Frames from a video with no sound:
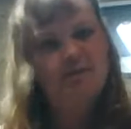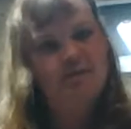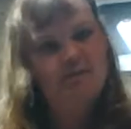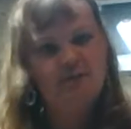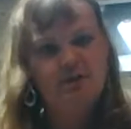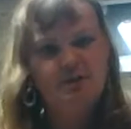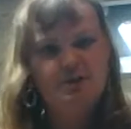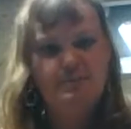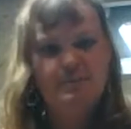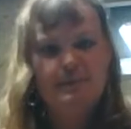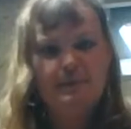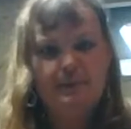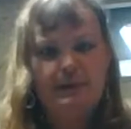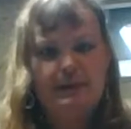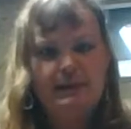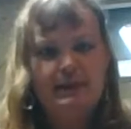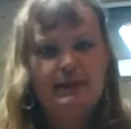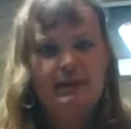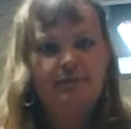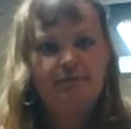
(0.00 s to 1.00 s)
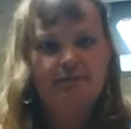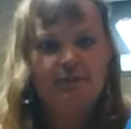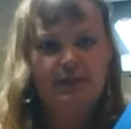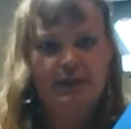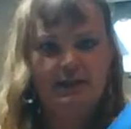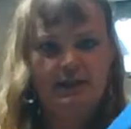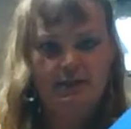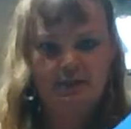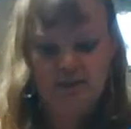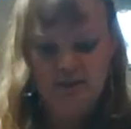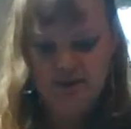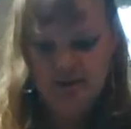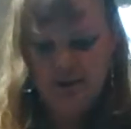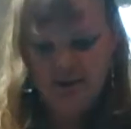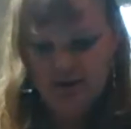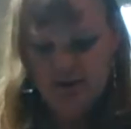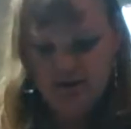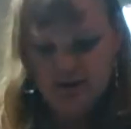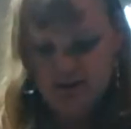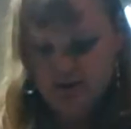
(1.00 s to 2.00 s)
Or it should be plenty enough clean.
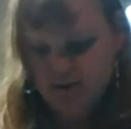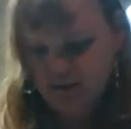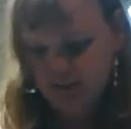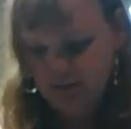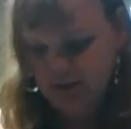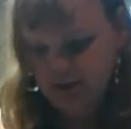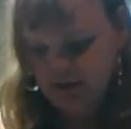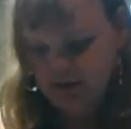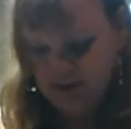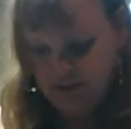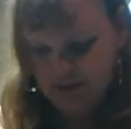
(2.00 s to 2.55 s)
So what I'm going to